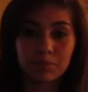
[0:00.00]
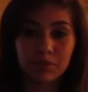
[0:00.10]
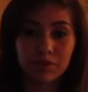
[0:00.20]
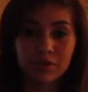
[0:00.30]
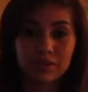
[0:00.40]

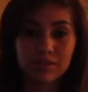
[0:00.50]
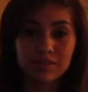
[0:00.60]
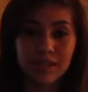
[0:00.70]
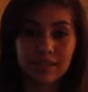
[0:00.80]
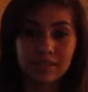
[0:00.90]
Puerto Rico's
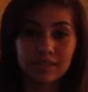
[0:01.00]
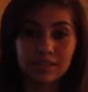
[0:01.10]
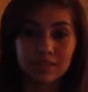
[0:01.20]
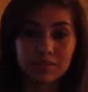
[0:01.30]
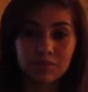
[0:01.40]
island
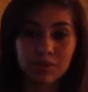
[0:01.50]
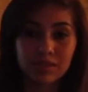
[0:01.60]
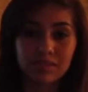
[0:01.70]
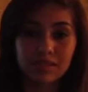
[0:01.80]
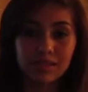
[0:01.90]
in
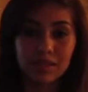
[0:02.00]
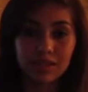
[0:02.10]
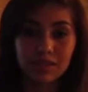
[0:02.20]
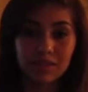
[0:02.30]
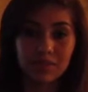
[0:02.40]

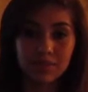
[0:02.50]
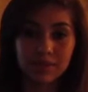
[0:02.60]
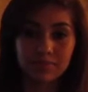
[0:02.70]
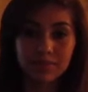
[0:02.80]
1493,